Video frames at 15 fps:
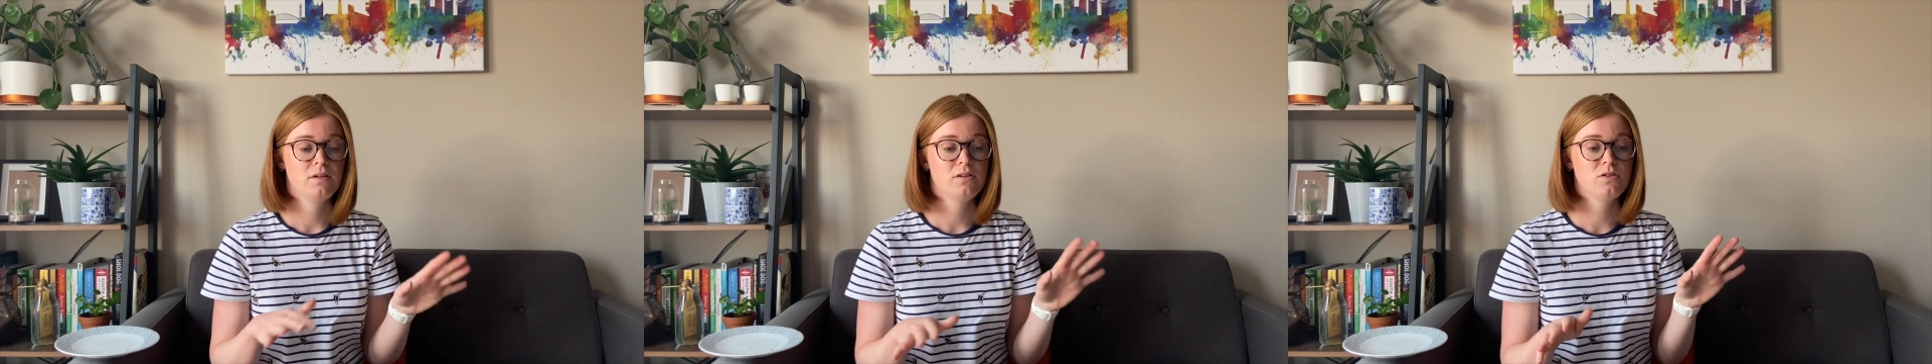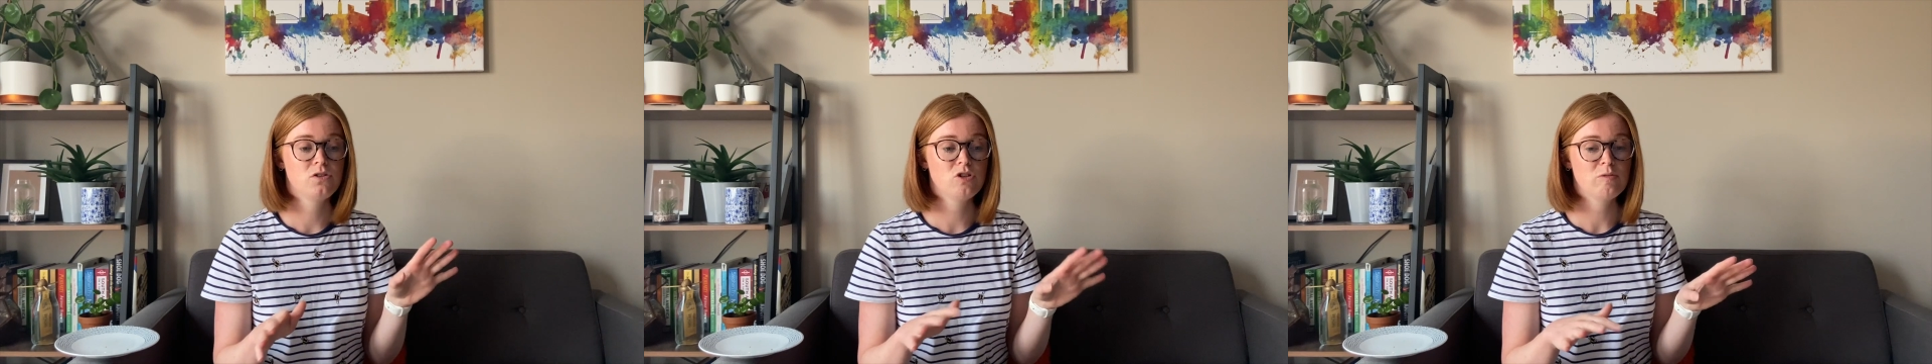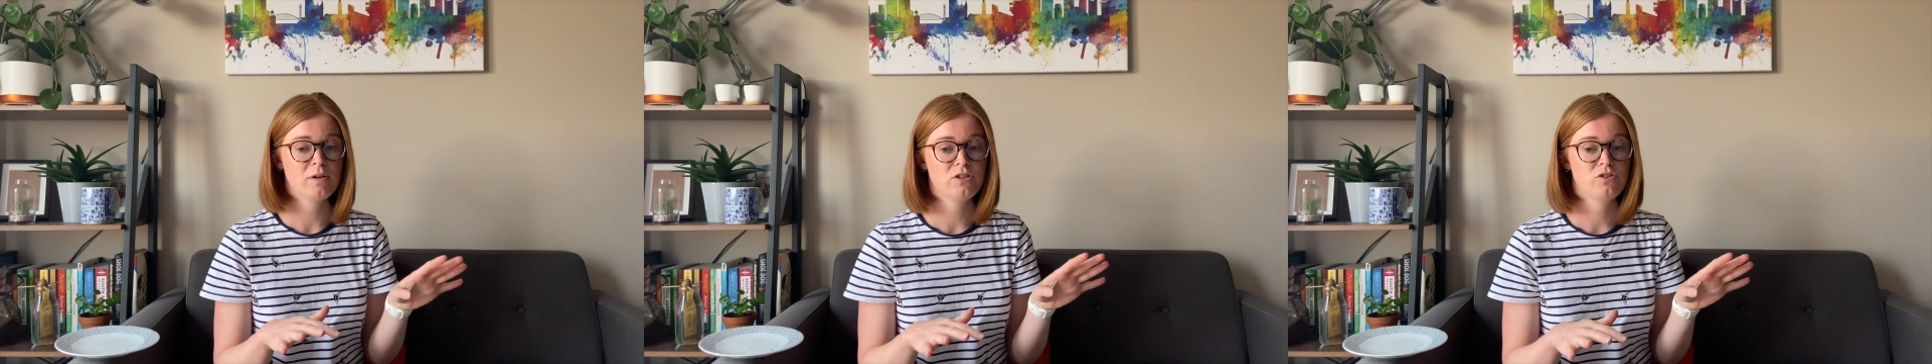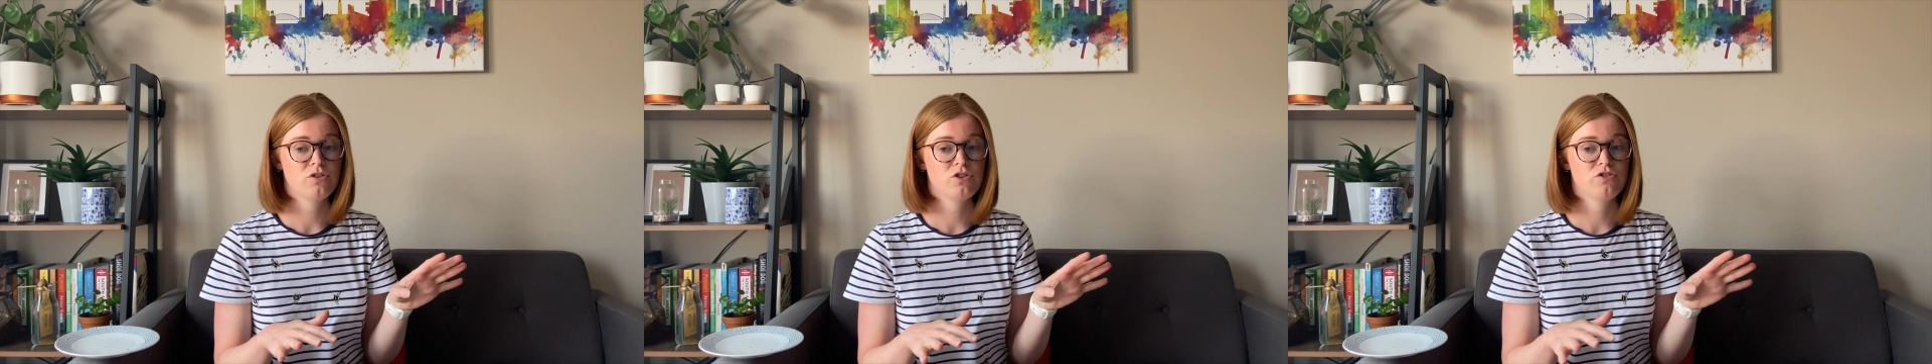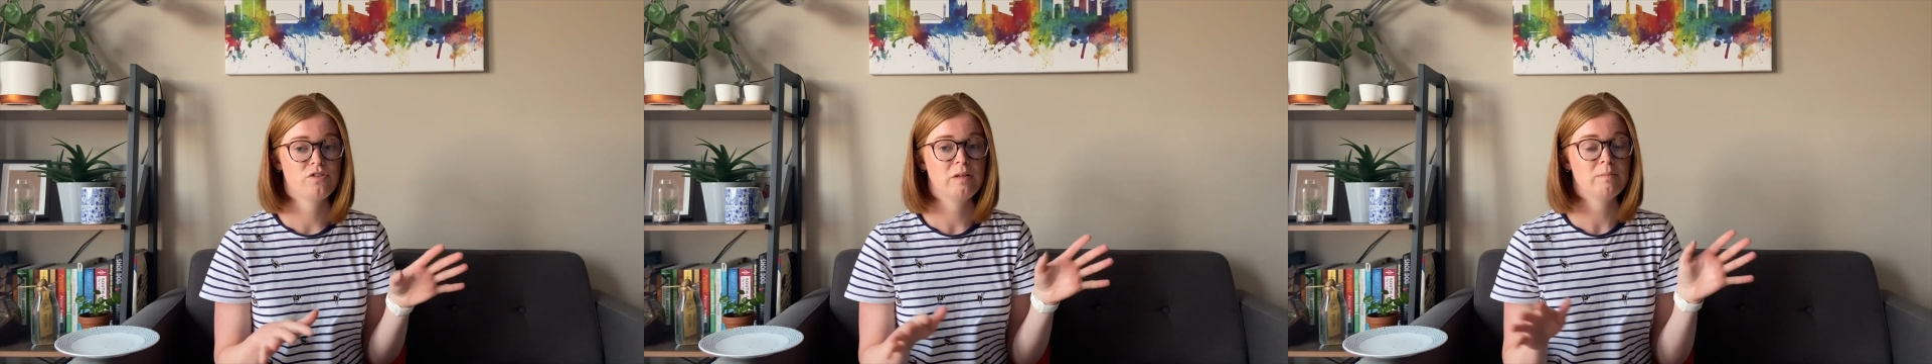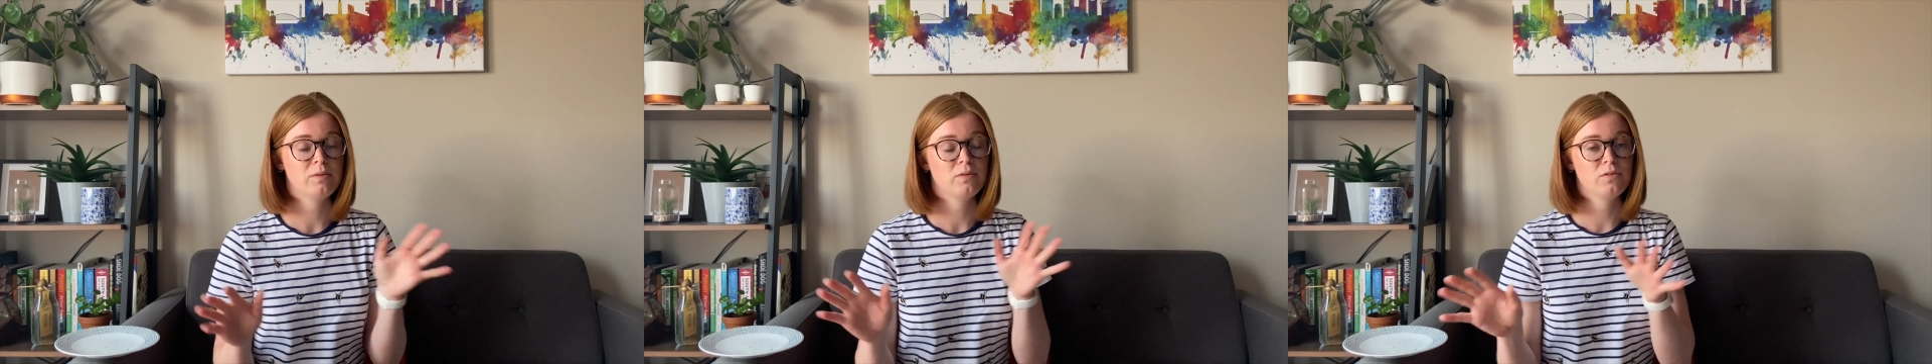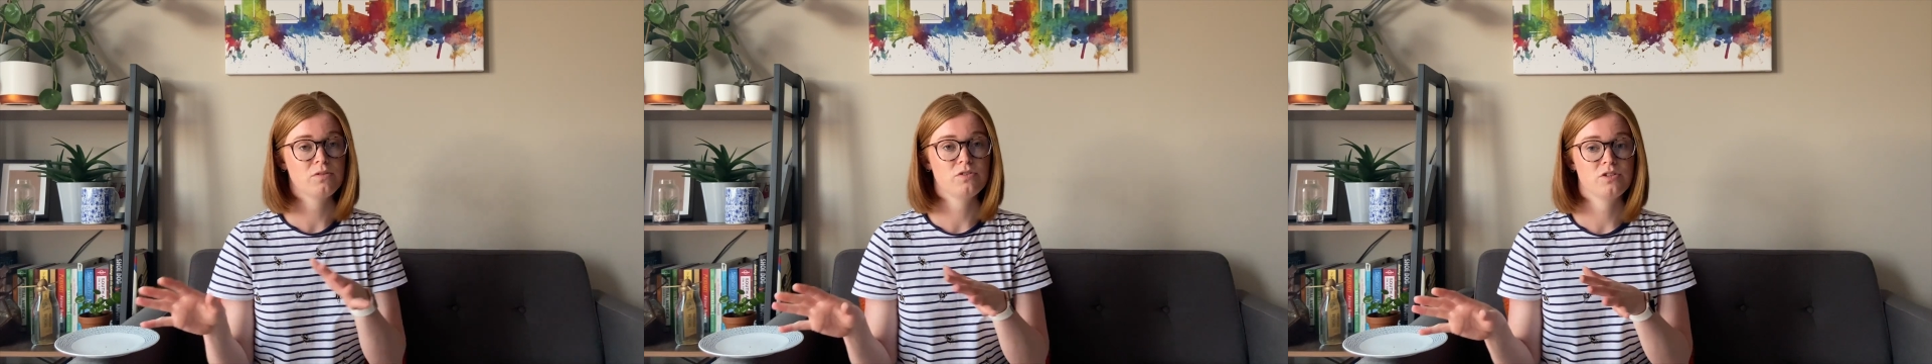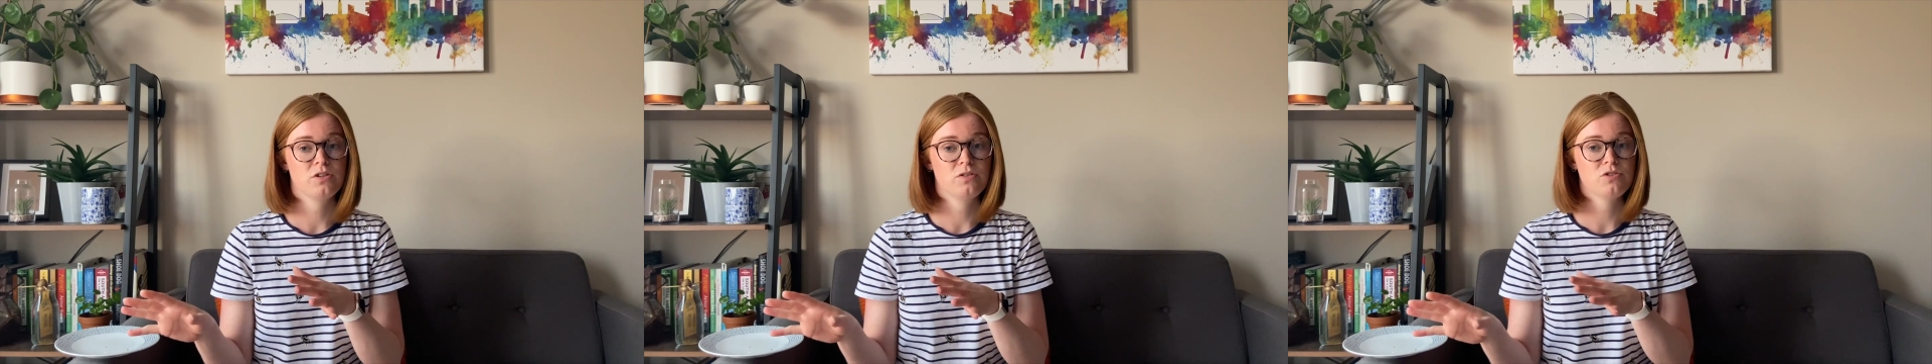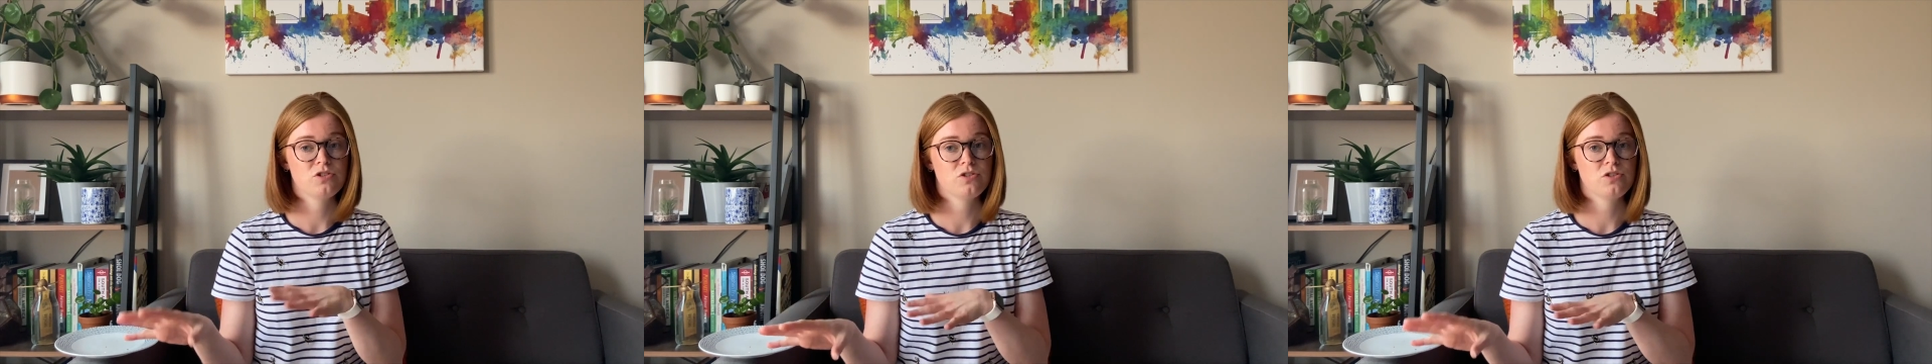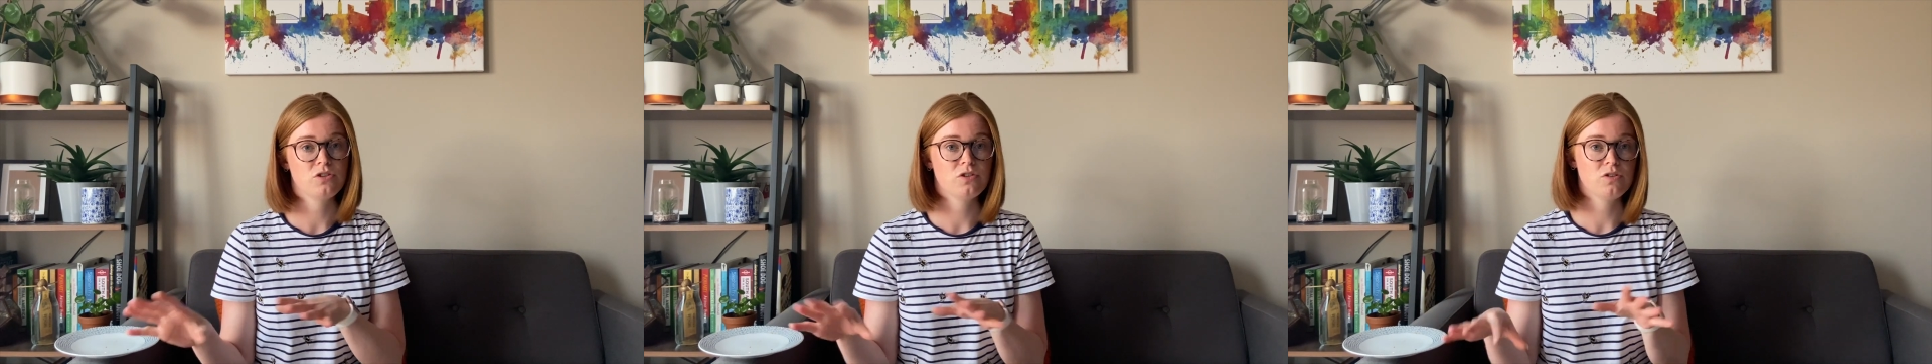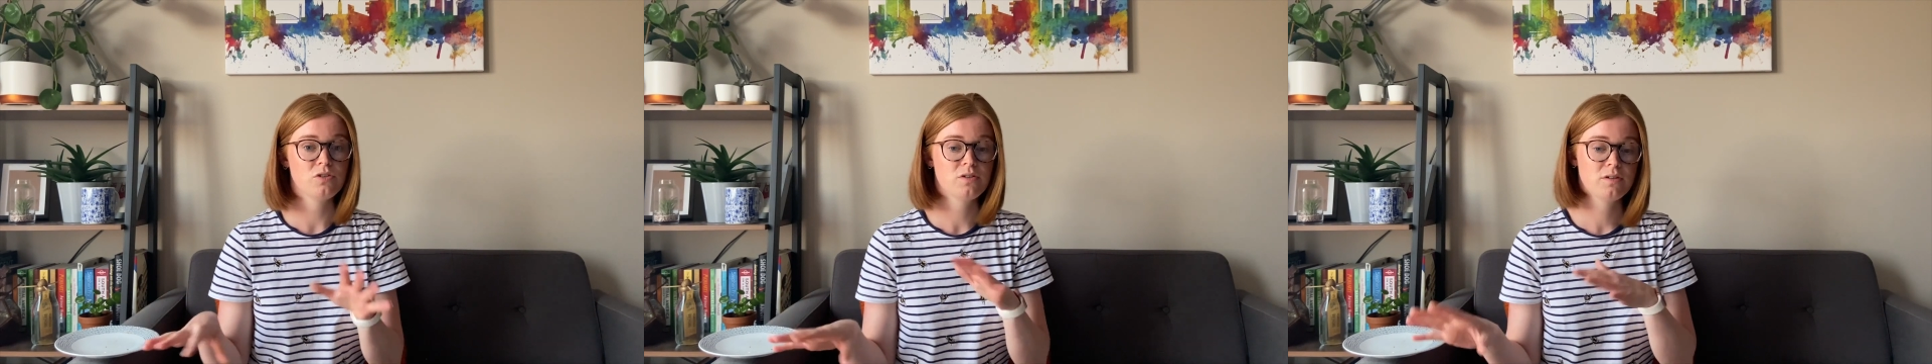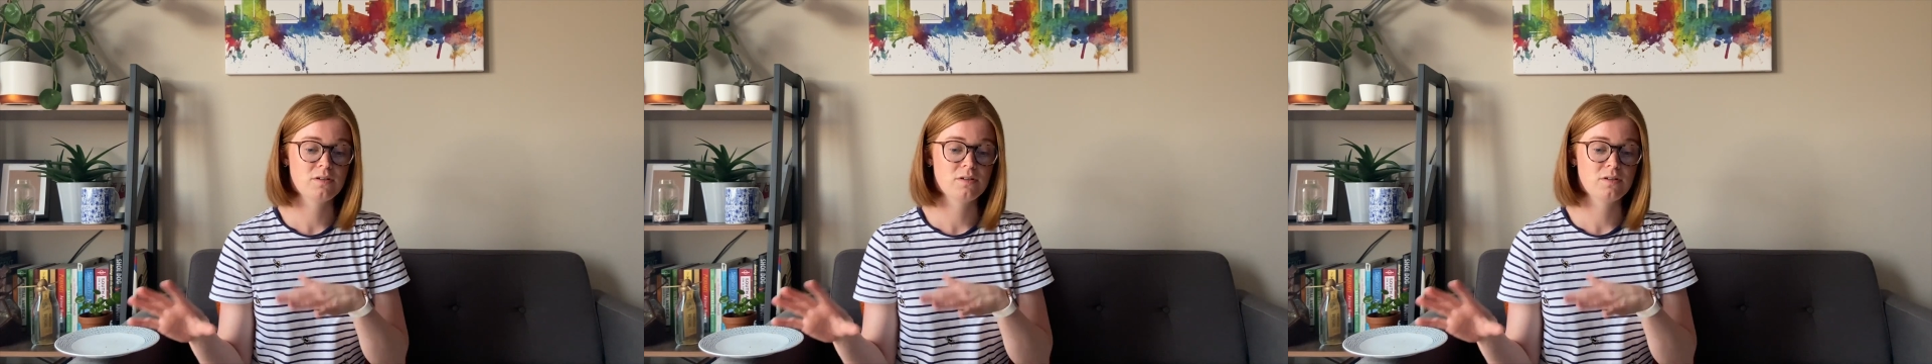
do my doctoring but also do